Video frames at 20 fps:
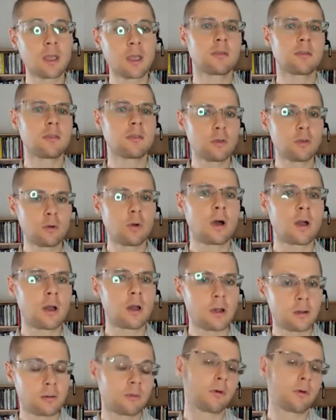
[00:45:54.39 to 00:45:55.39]
You
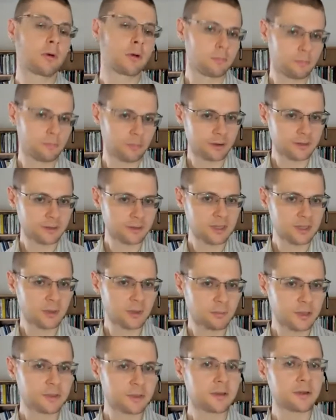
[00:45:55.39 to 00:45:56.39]
are, or their team
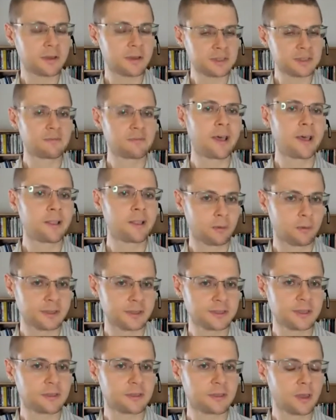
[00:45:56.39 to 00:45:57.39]
leader is
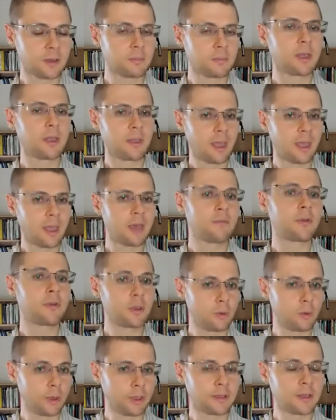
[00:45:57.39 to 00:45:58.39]
evaluating them every
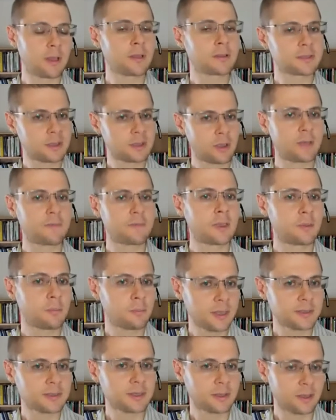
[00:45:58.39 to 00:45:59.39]
week and having a
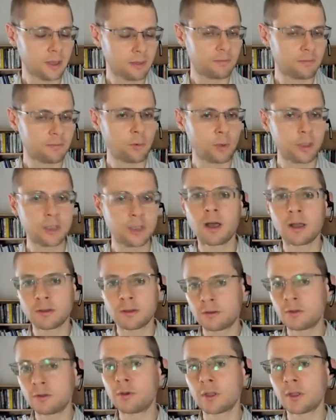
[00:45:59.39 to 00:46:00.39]
meeting every week on
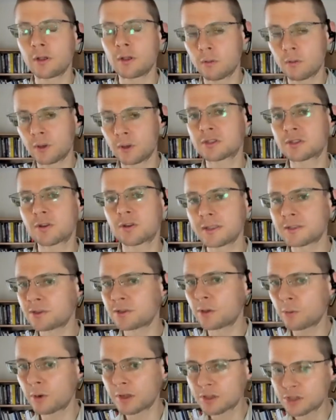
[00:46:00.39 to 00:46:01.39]
doing what's right. So you
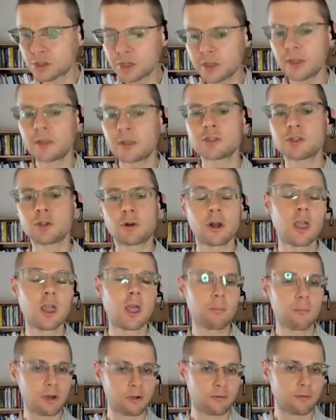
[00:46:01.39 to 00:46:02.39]
wanna change your
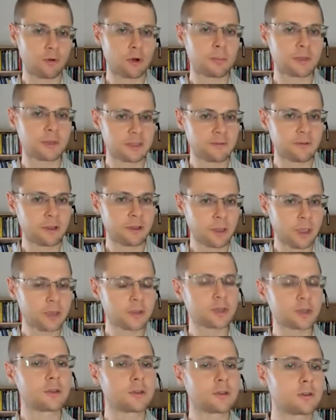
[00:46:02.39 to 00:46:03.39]
performance
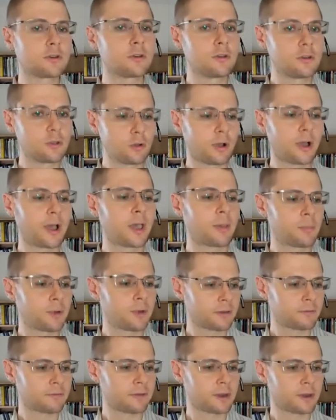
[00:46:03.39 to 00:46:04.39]
evaluation to do hybrid
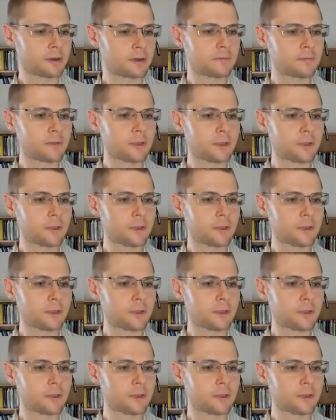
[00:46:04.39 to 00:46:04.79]
effectively.